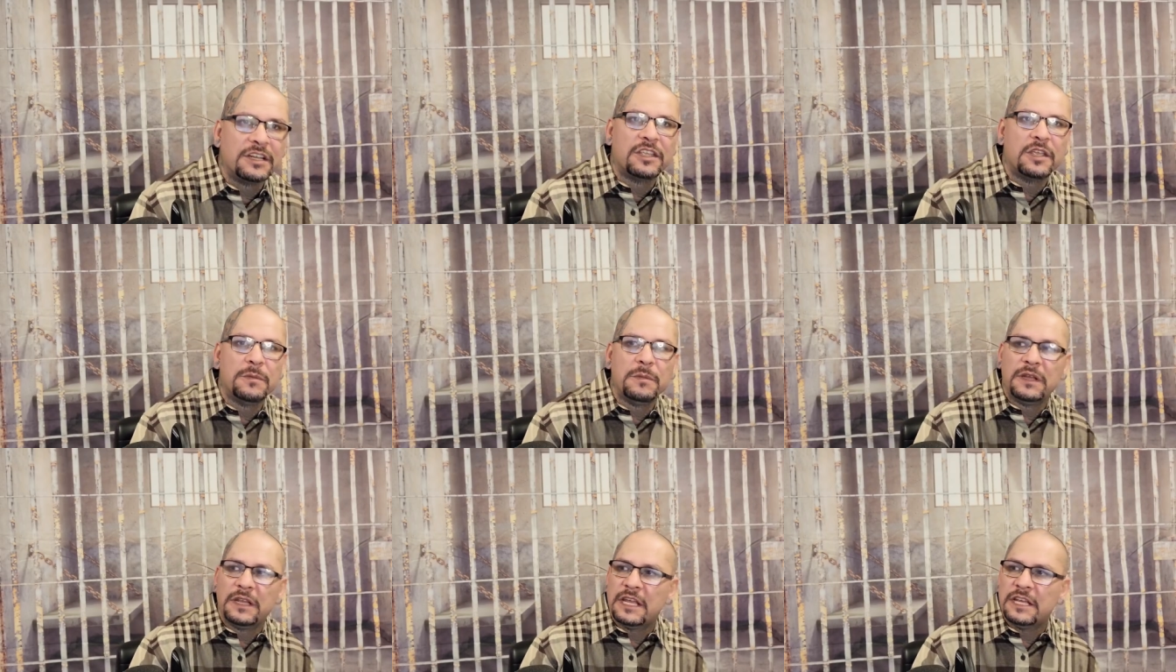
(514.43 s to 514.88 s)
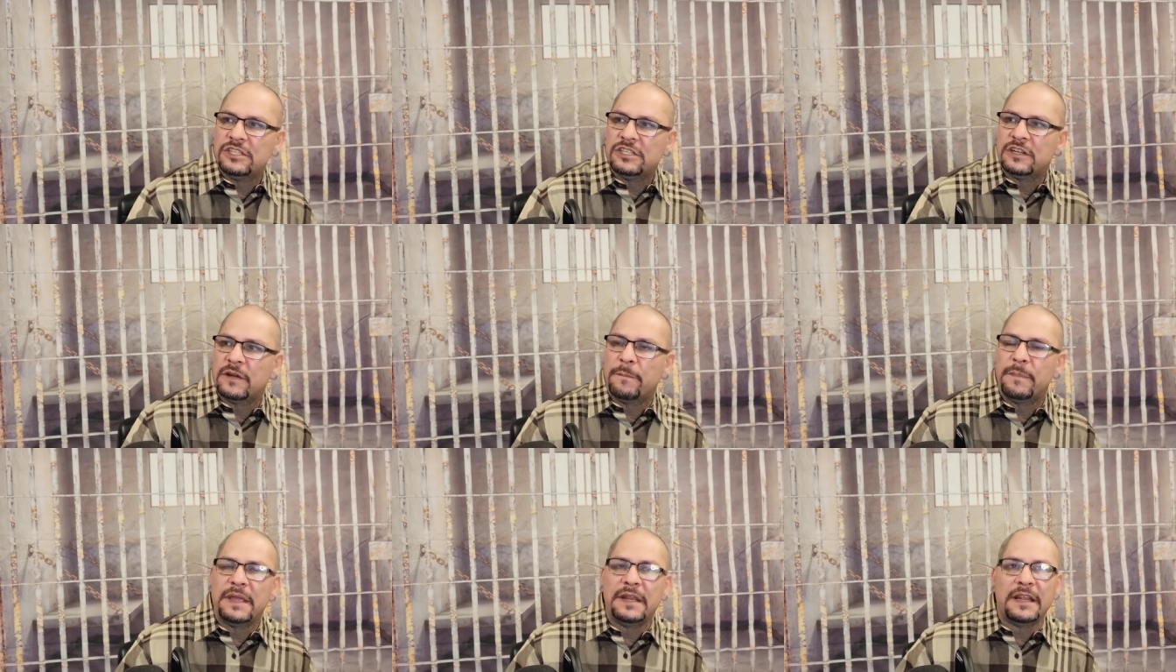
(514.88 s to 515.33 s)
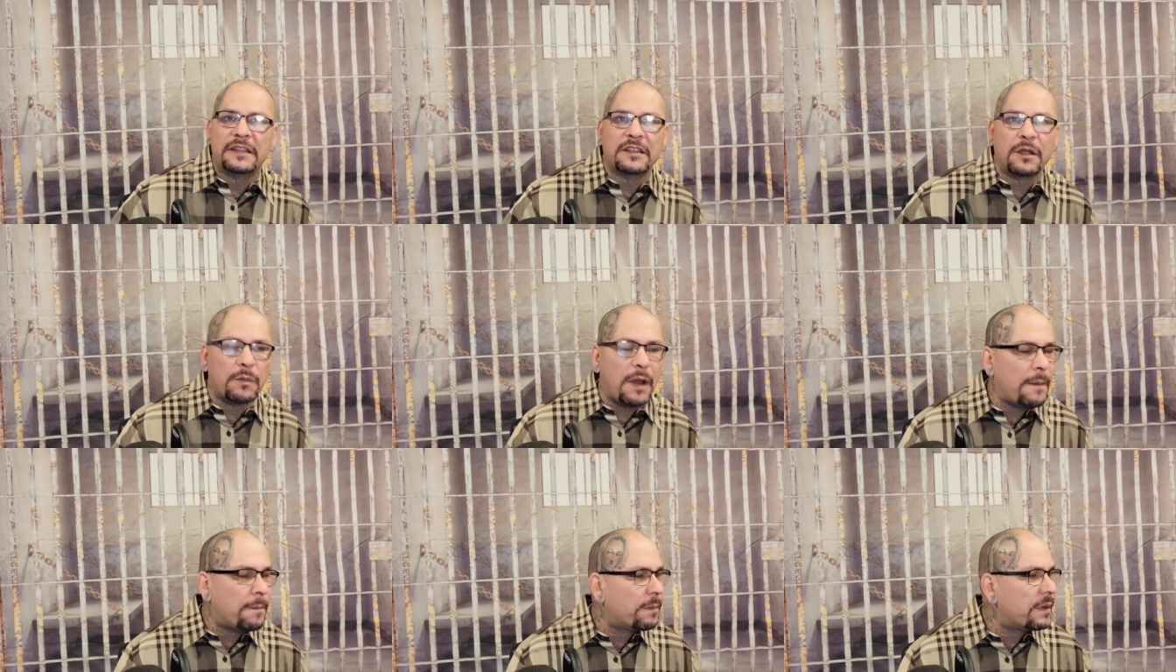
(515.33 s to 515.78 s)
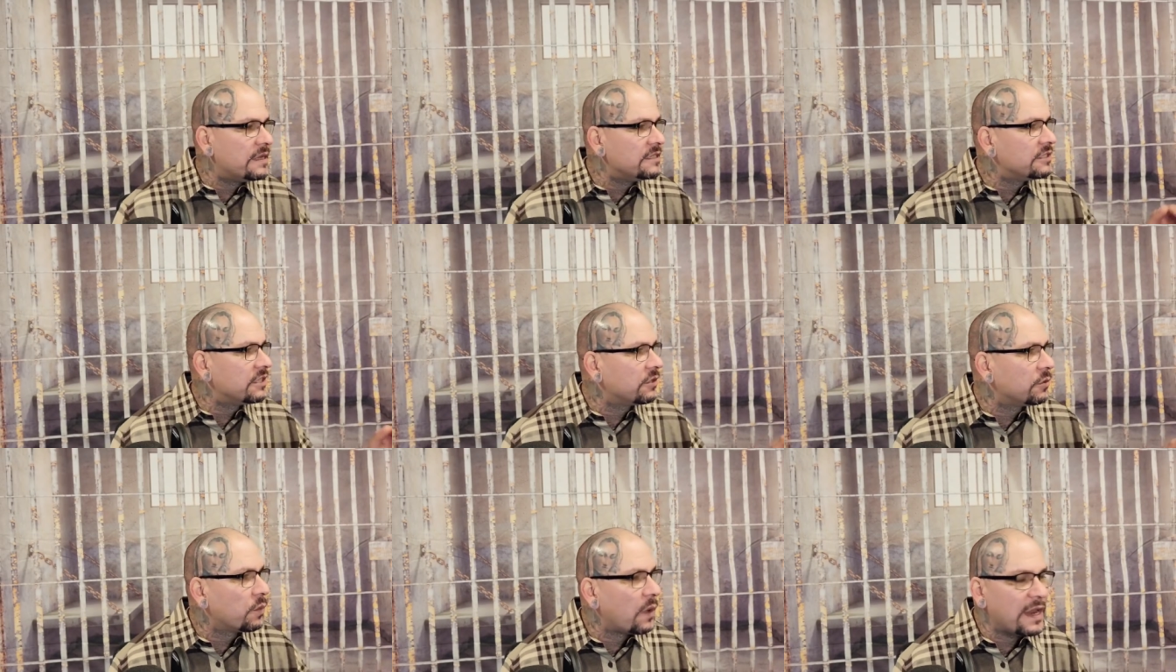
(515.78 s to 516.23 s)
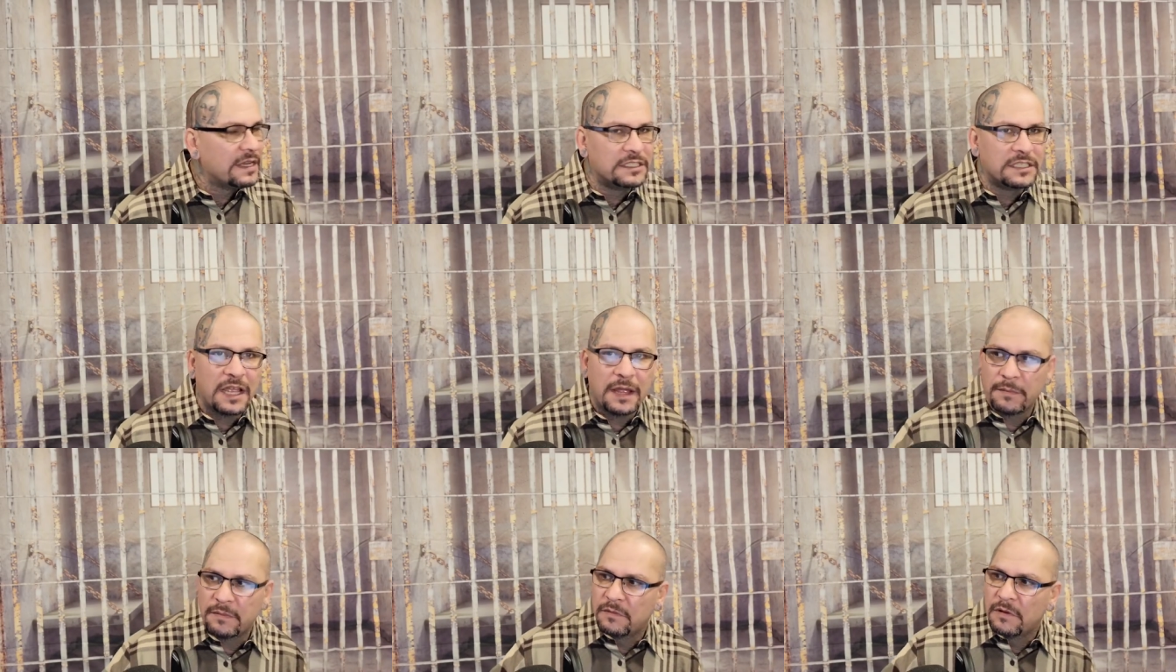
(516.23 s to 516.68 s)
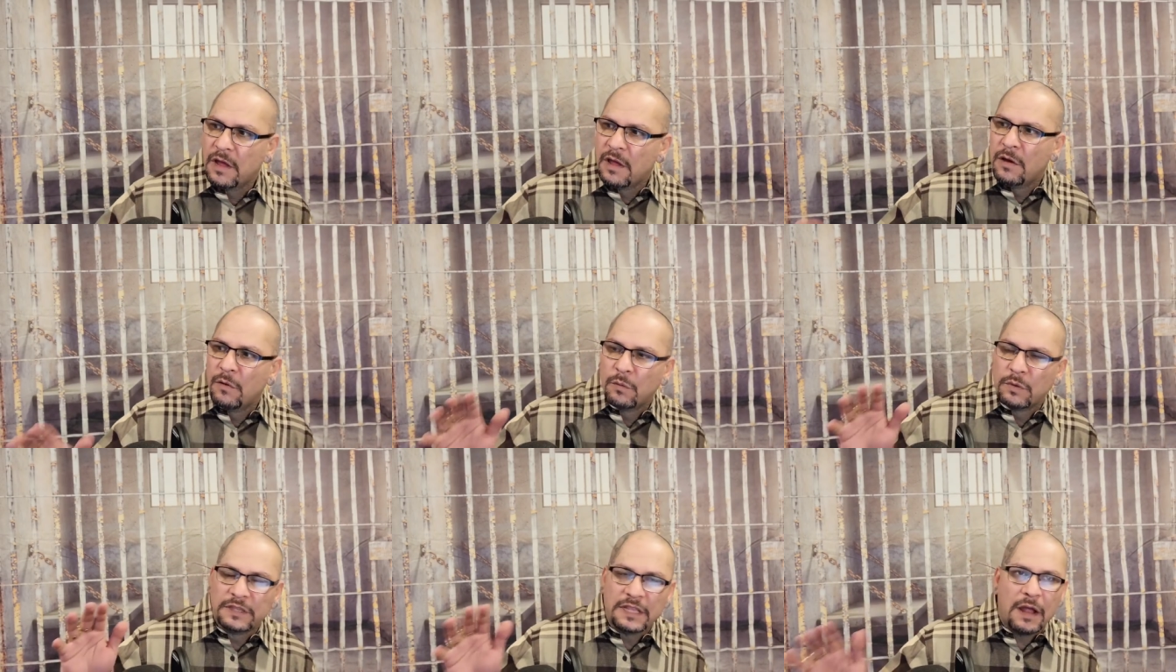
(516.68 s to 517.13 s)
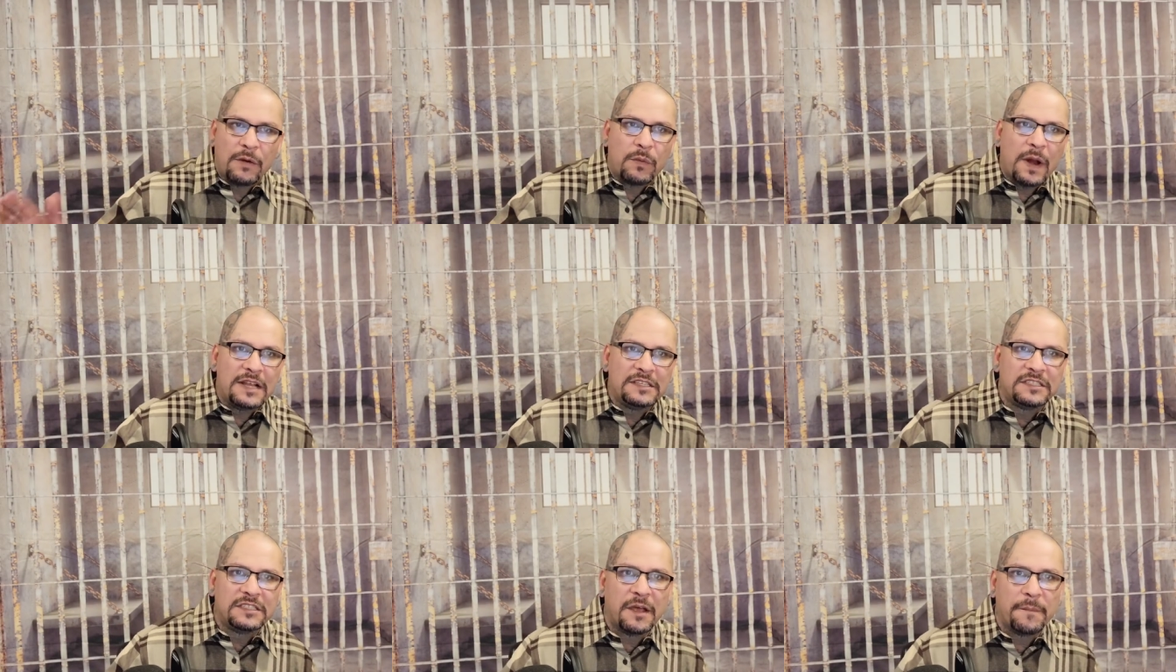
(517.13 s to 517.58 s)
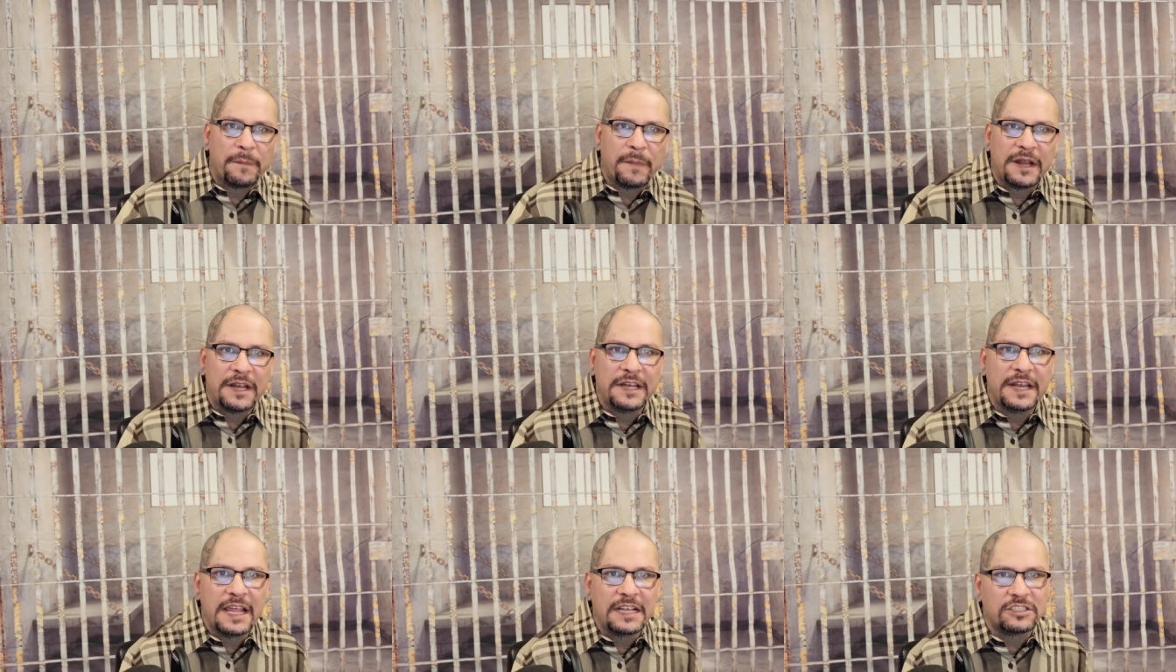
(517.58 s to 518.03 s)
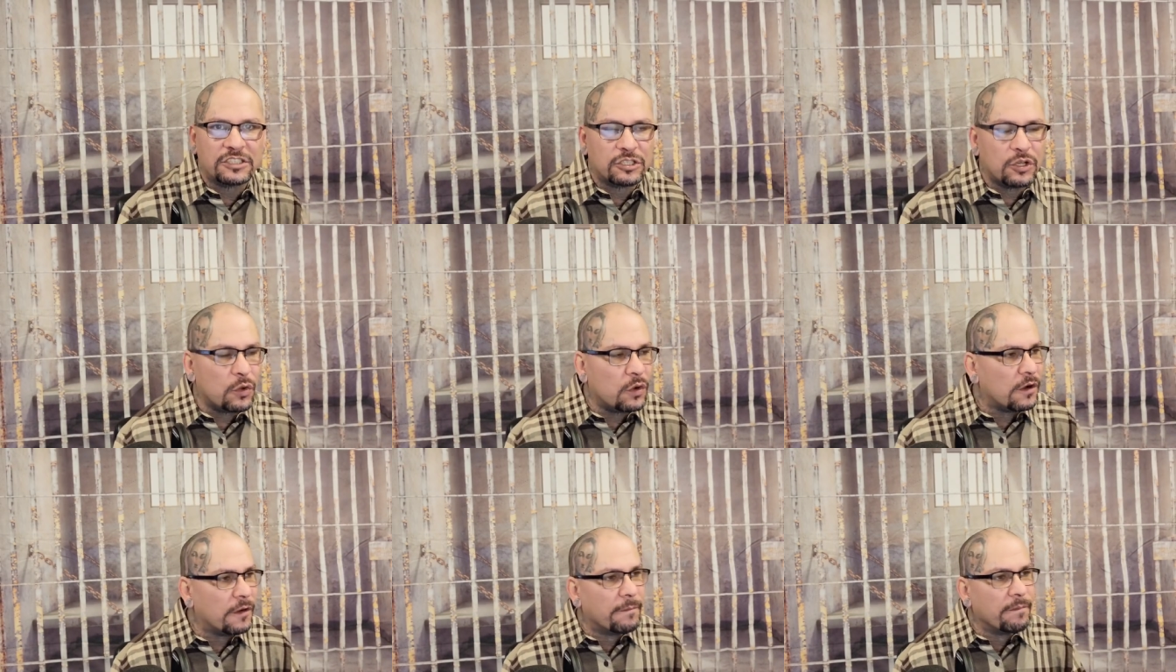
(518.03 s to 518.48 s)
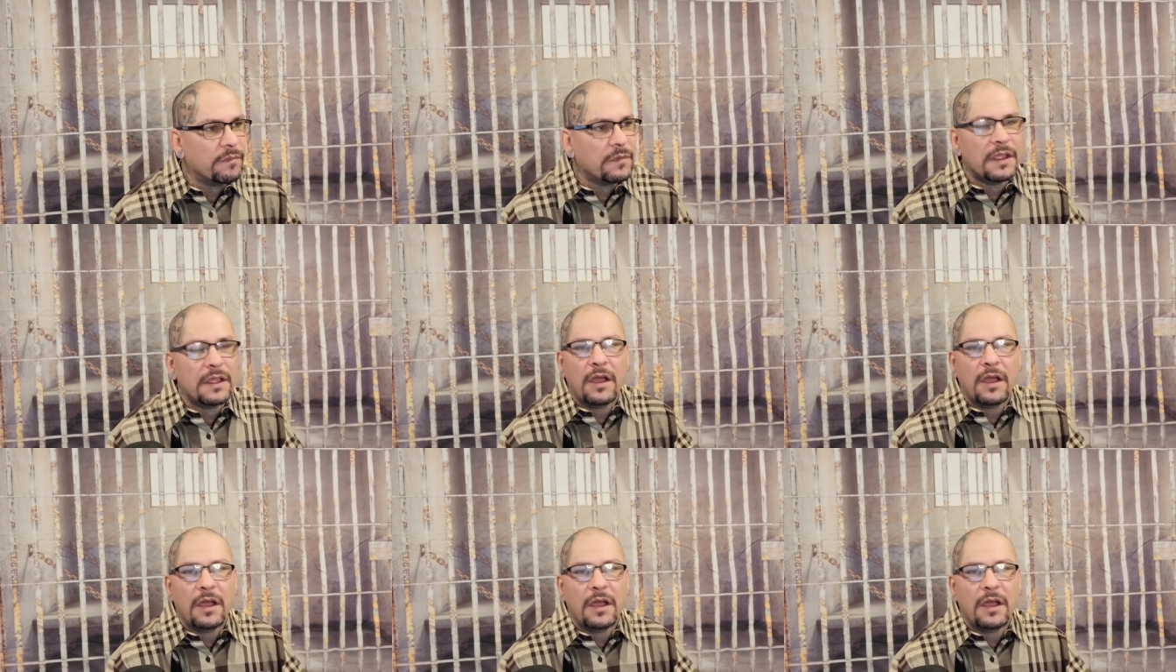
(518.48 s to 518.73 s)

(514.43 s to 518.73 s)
accumulation of being at the right place at the right time with that right somebody next door